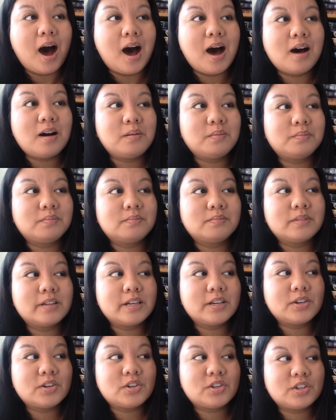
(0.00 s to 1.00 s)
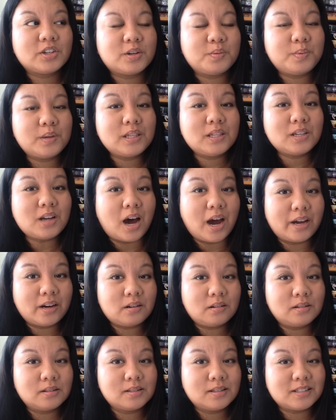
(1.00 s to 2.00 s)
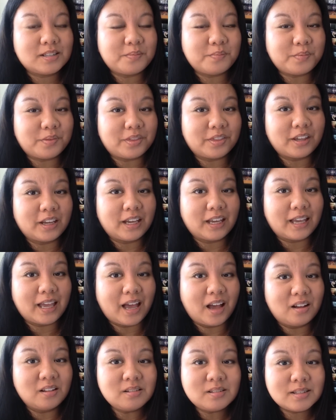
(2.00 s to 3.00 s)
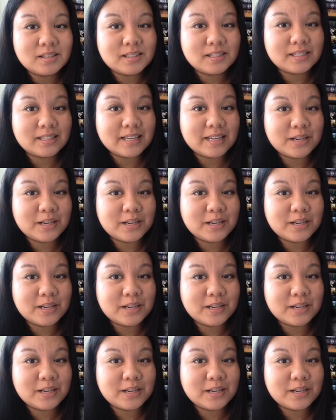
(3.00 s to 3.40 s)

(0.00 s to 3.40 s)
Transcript: um, it should have been titled something else.